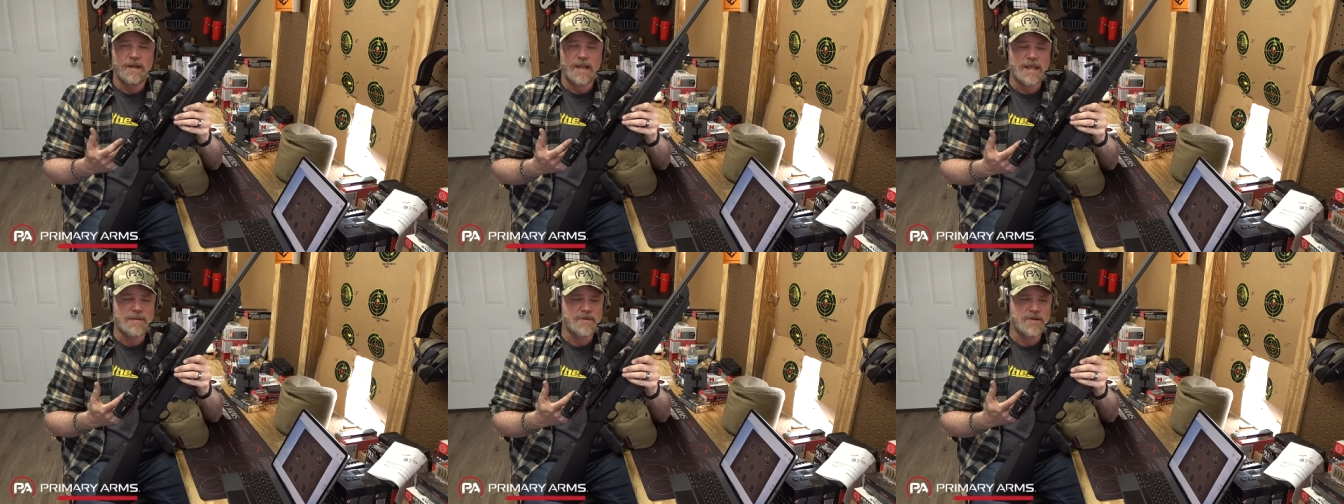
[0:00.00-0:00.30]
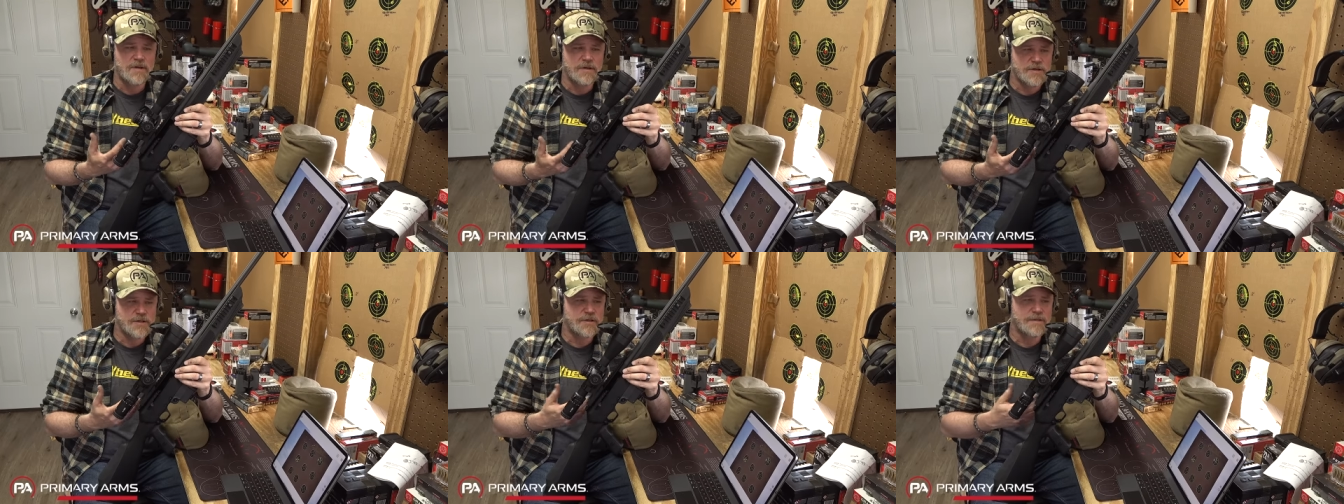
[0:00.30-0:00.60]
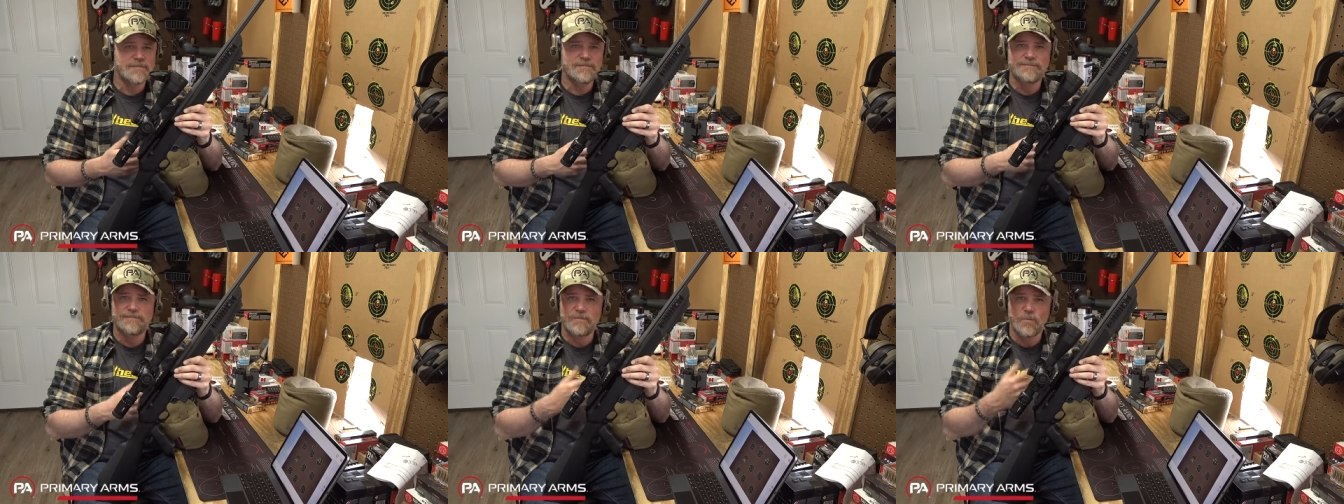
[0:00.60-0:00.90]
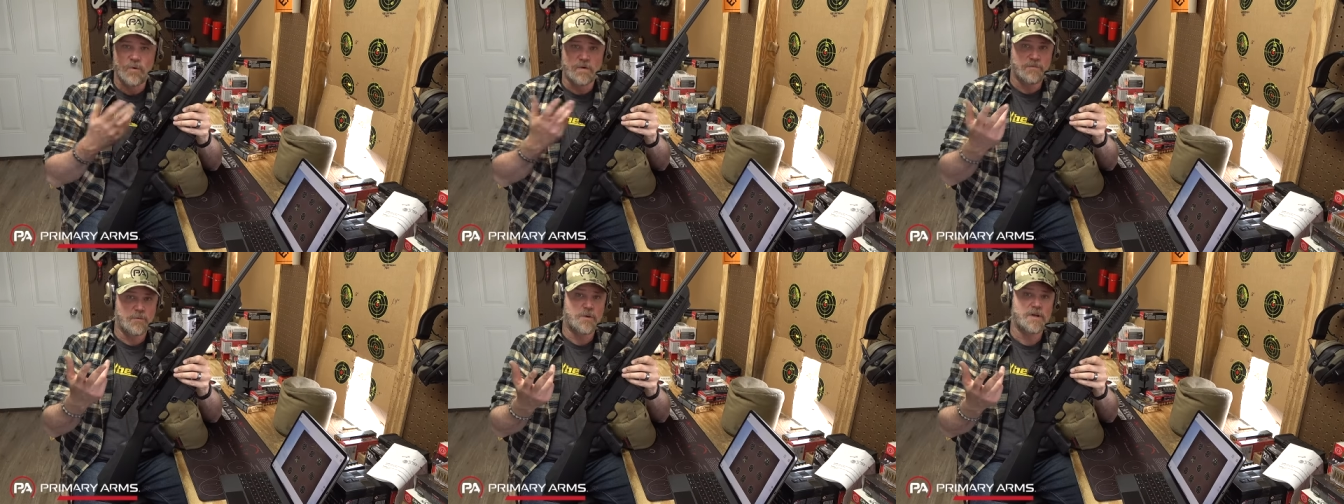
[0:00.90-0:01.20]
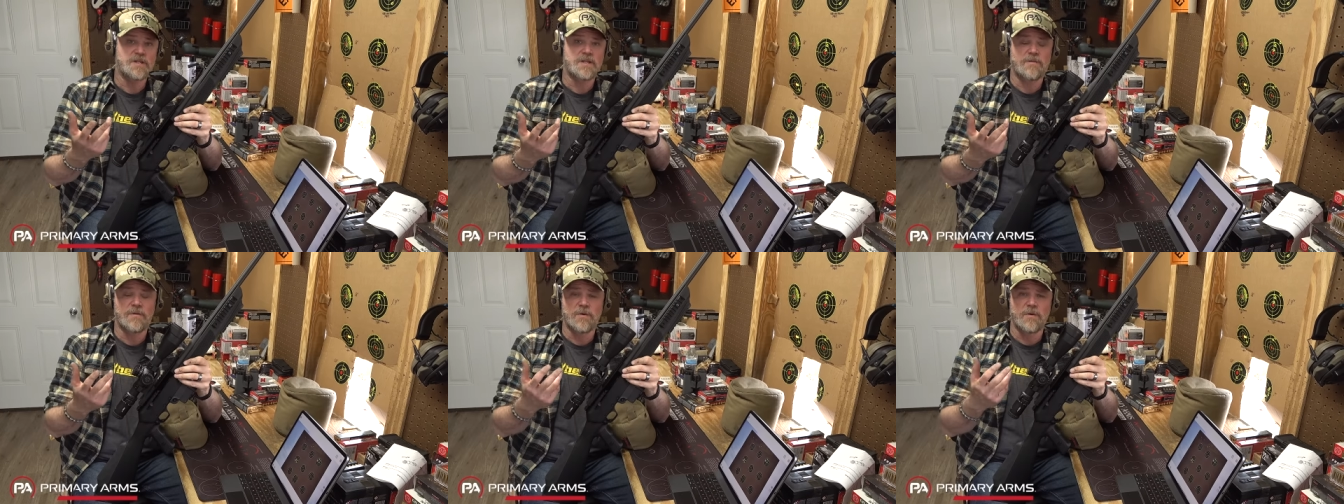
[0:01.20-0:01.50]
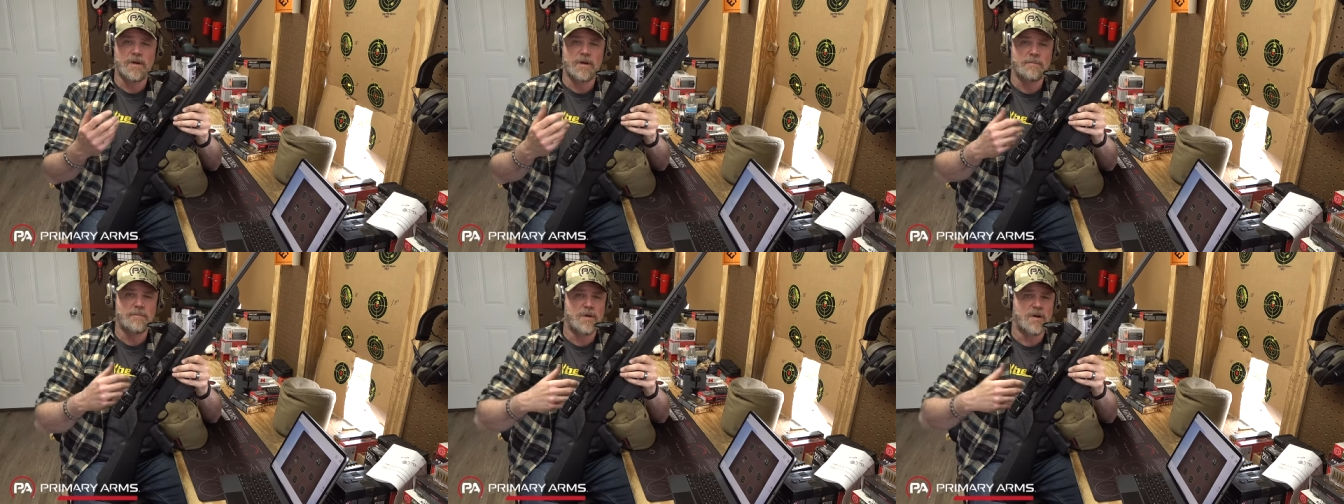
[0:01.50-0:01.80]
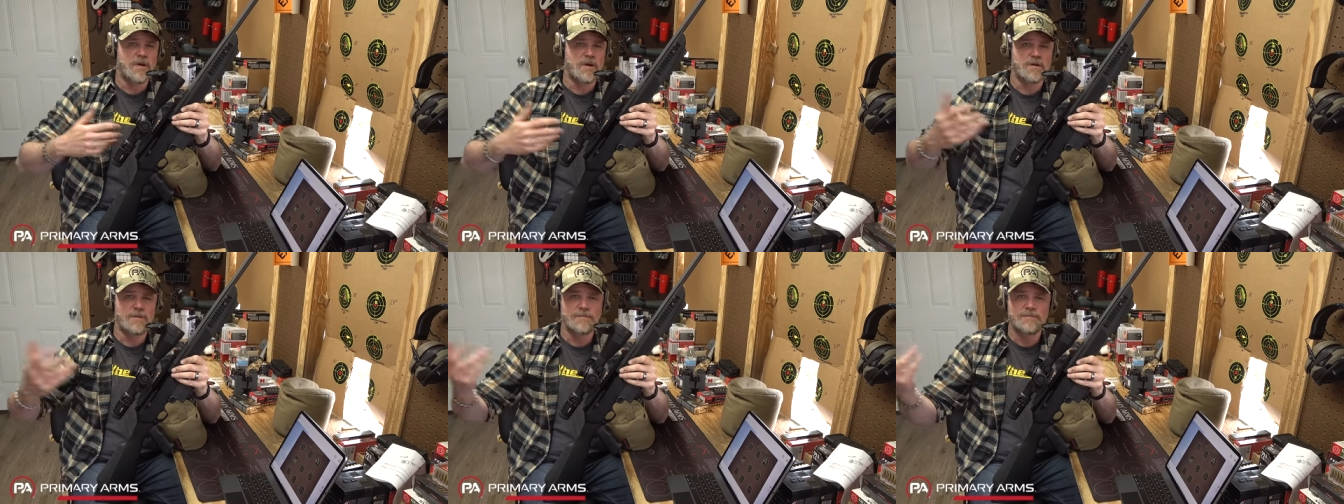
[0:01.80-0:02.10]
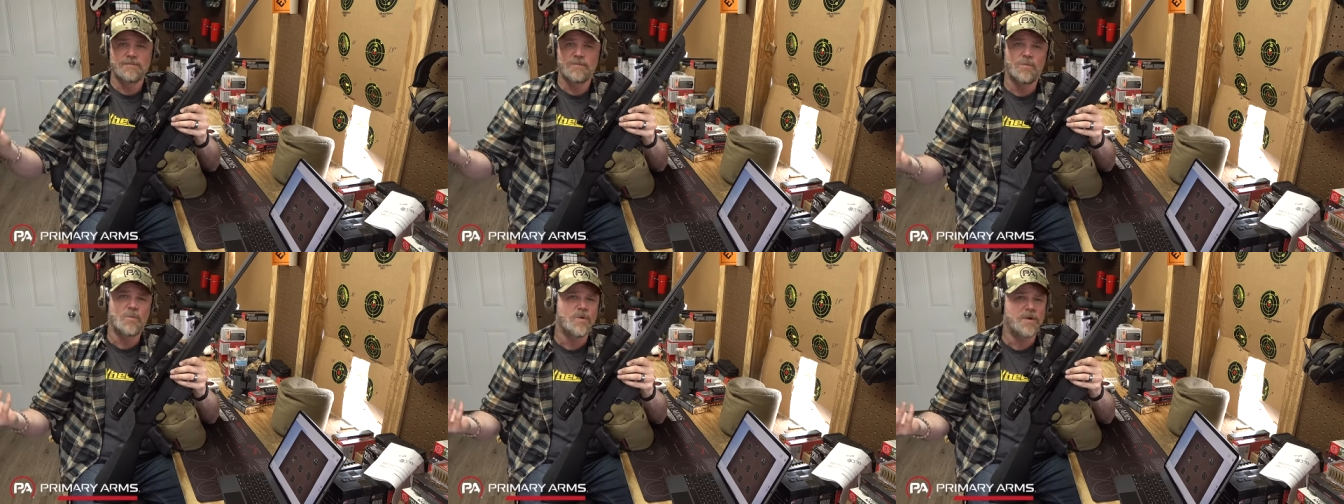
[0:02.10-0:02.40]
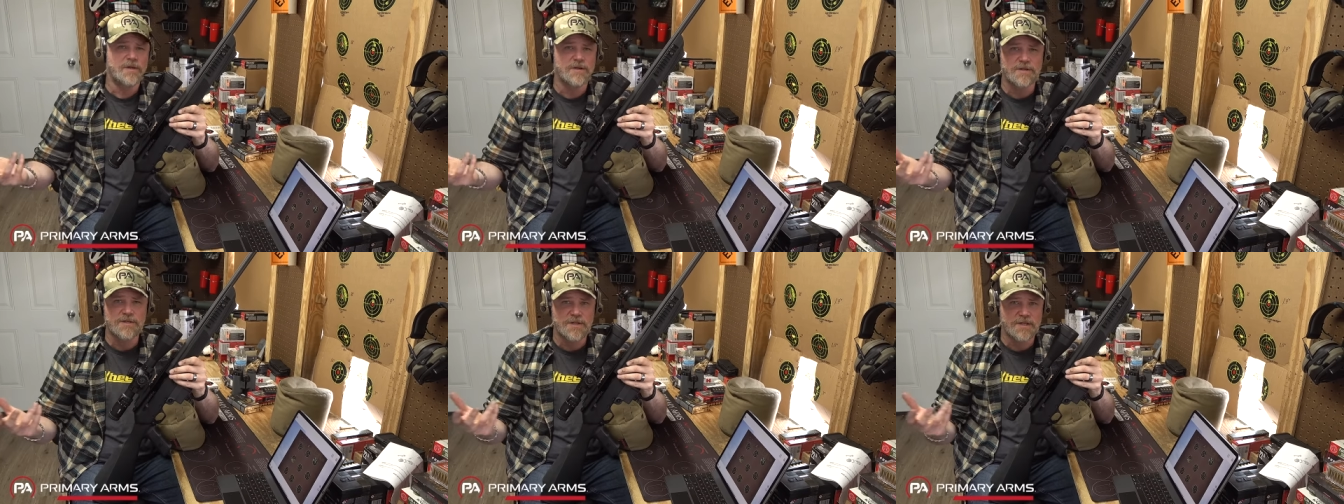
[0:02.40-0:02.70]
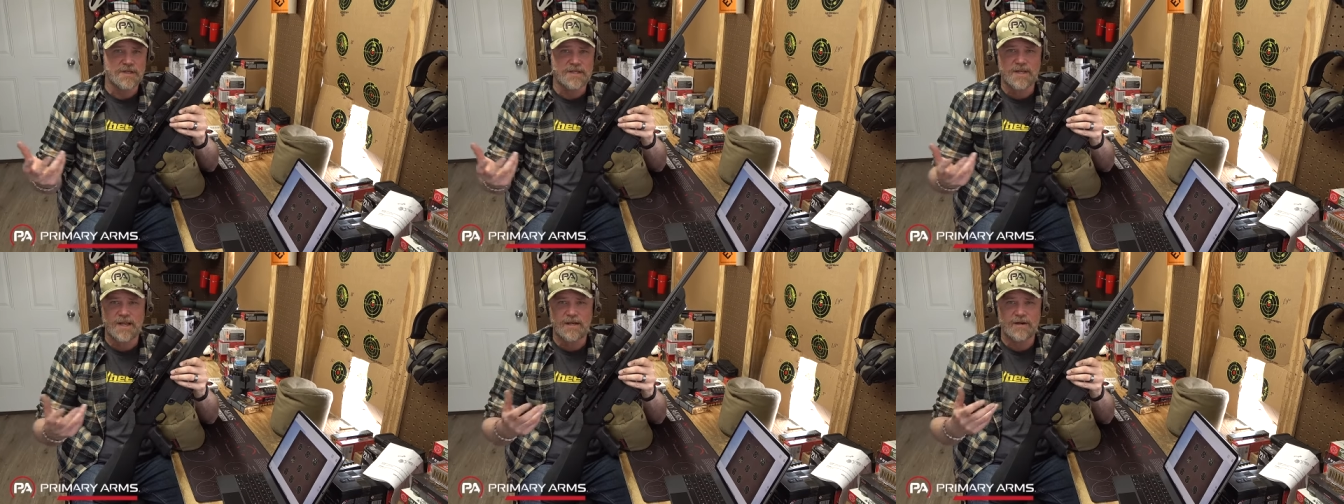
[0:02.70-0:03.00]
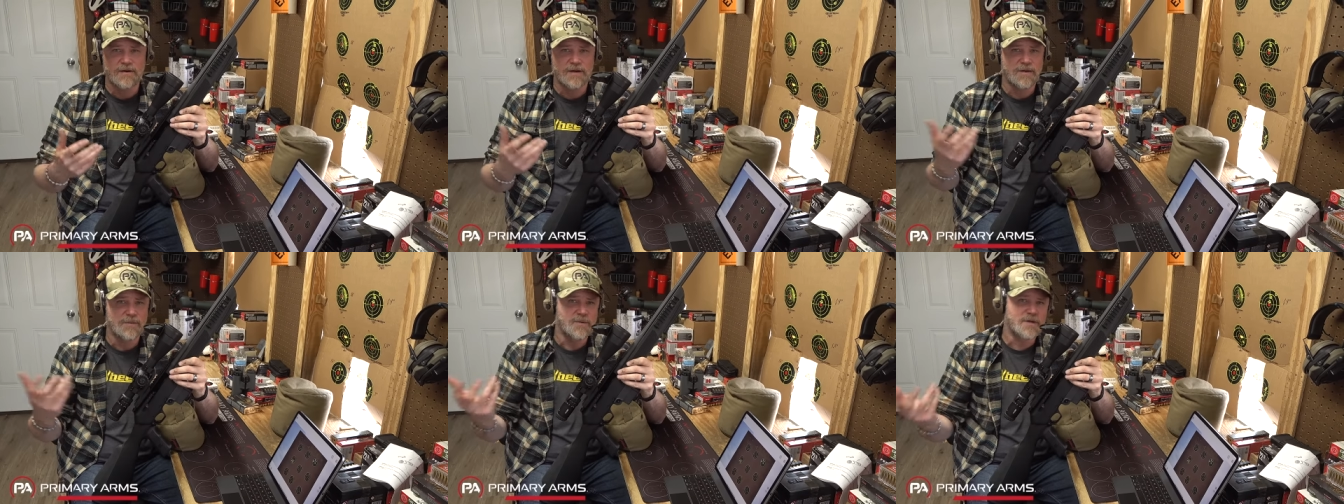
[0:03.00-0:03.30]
ammunition, 147 grain ball, 168 grain,